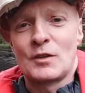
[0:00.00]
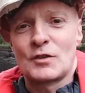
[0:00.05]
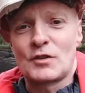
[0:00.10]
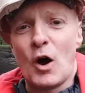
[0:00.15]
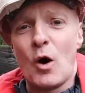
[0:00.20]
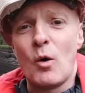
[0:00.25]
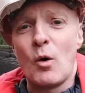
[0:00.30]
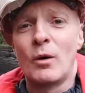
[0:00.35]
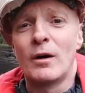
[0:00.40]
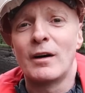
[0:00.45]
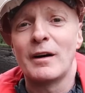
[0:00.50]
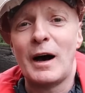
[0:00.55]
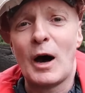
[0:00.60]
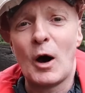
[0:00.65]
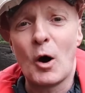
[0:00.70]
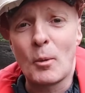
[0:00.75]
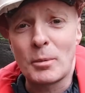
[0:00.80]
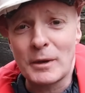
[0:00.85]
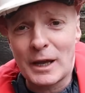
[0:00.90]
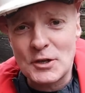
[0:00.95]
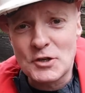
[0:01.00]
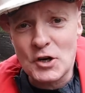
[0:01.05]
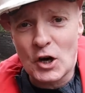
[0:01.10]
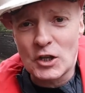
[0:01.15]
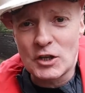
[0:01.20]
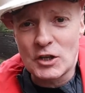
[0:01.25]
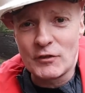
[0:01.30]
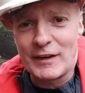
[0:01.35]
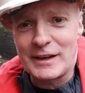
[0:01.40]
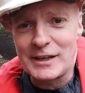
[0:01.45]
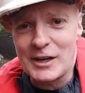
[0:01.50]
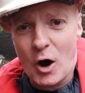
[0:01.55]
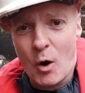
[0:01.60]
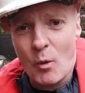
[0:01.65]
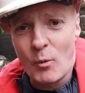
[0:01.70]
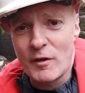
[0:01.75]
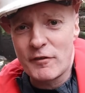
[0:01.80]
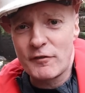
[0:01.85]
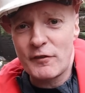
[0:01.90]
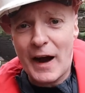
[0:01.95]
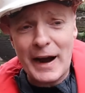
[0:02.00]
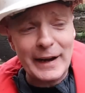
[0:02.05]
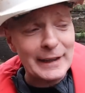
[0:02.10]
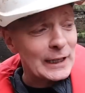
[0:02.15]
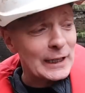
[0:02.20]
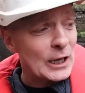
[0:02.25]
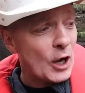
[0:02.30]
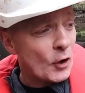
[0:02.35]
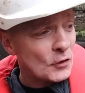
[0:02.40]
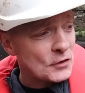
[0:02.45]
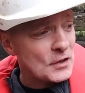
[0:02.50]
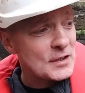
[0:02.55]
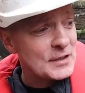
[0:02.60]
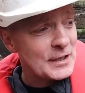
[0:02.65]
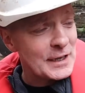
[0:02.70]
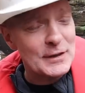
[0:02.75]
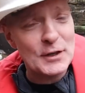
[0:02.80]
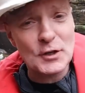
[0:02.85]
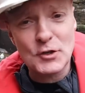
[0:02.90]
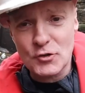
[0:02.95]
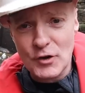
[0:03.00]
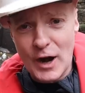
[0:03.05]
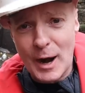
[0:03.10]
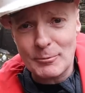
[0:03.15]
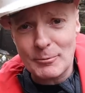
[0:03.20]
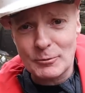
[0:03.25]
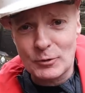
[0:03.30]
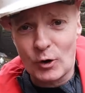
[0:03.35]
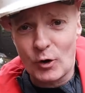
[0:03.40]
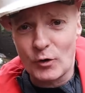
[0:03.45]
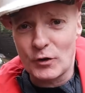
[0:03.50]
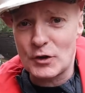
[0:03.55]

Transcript: So I hope you enjoyed the video. We finally got to see the trapdoor,